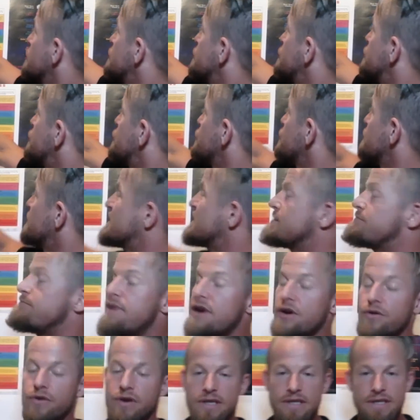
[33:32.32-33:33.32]
to
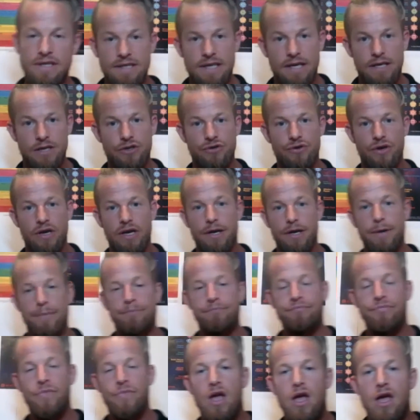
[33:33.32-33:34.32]
spirit-centric.
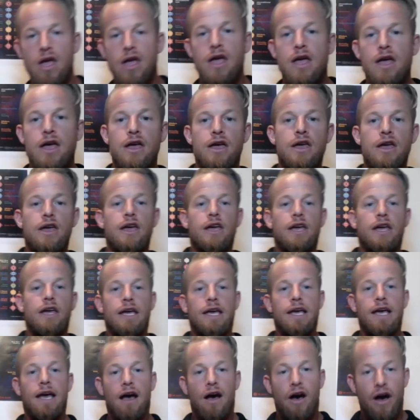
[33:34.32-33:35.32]

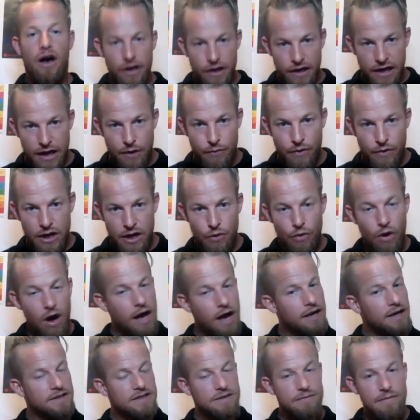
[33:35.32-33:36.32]
I don't care where you are,
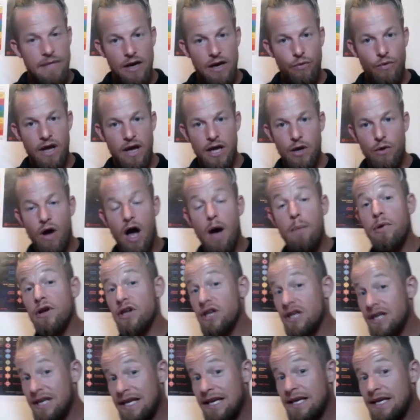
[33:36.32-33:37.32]
it doesn't matter where you are, but
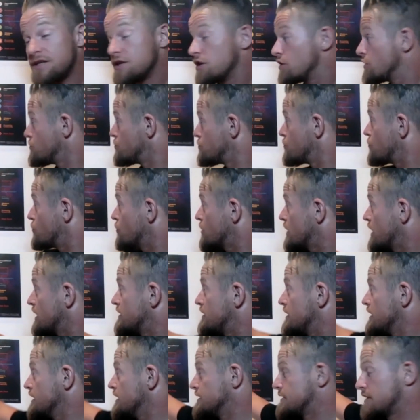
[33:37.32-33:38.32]
you need to look at
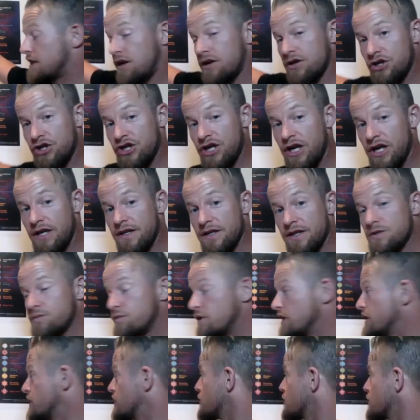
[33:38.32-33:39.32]
these, and I'll share this
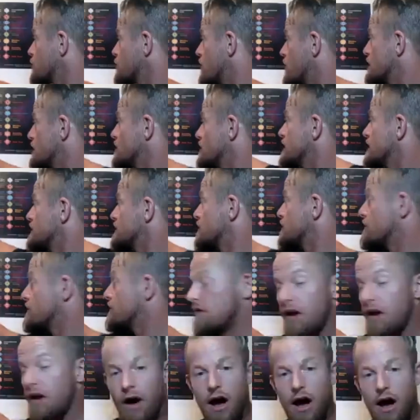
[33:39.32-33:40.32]
with you, and you need to
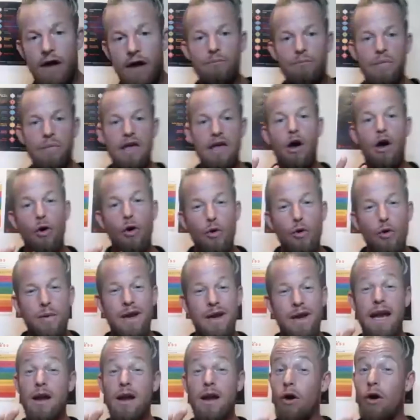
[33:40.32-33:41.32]
be open
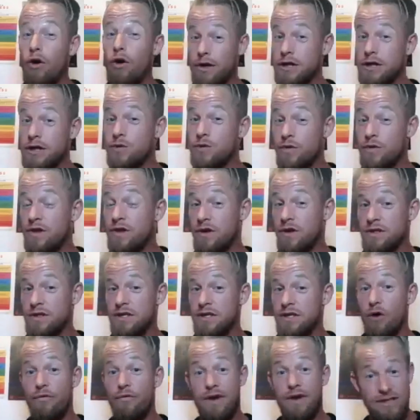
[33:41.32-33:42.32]
and honest with
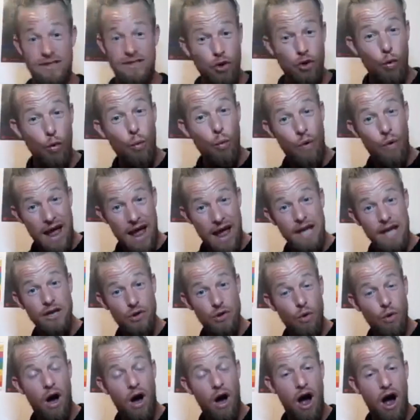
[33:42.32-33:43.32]
yourself as to where
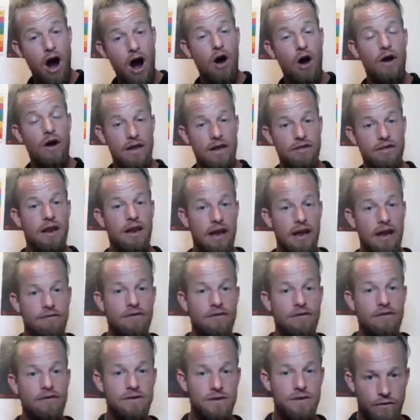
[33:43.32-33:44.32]
you are in the
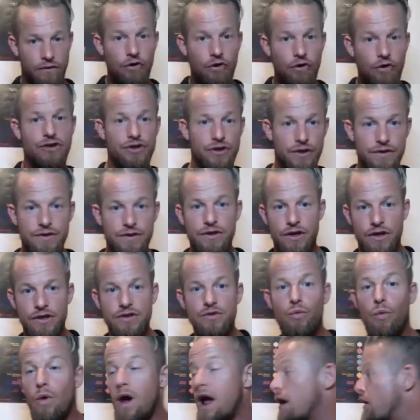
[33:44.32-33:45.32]
levels of
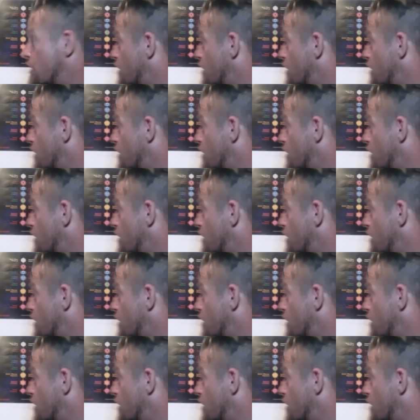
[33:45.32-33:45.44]
consciousness. Where